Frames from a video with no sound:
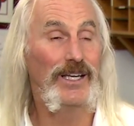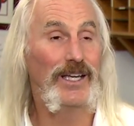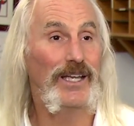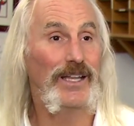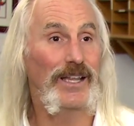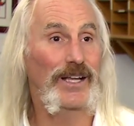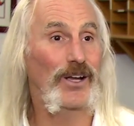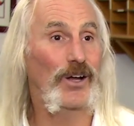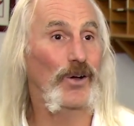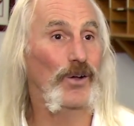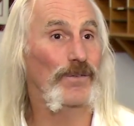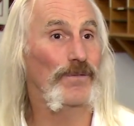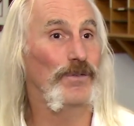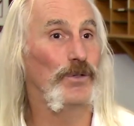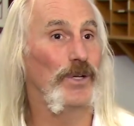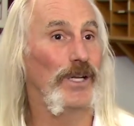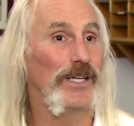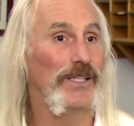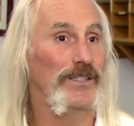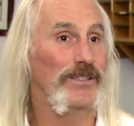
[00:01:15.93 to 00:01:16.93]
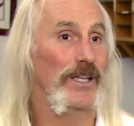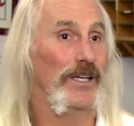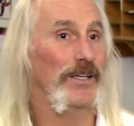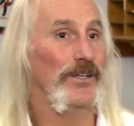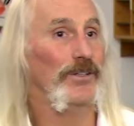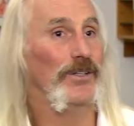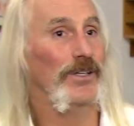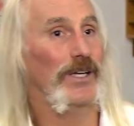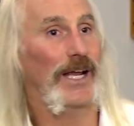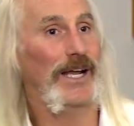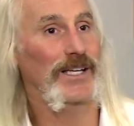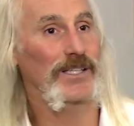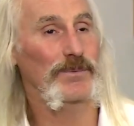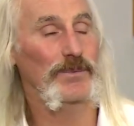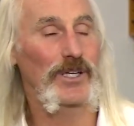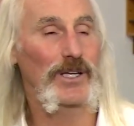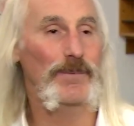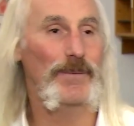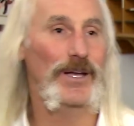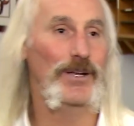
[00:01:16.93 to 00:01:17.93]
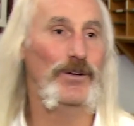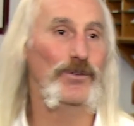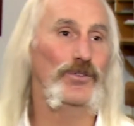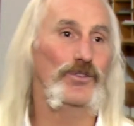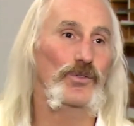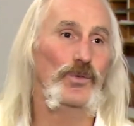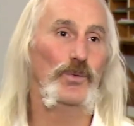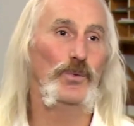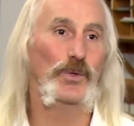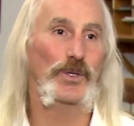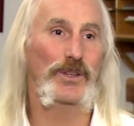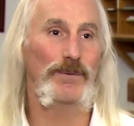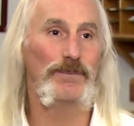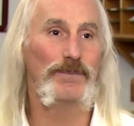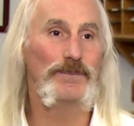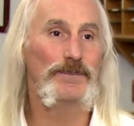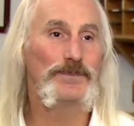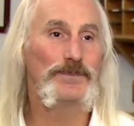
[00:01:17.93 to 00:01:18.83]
they called a few days later and asked me to come out on tour with them.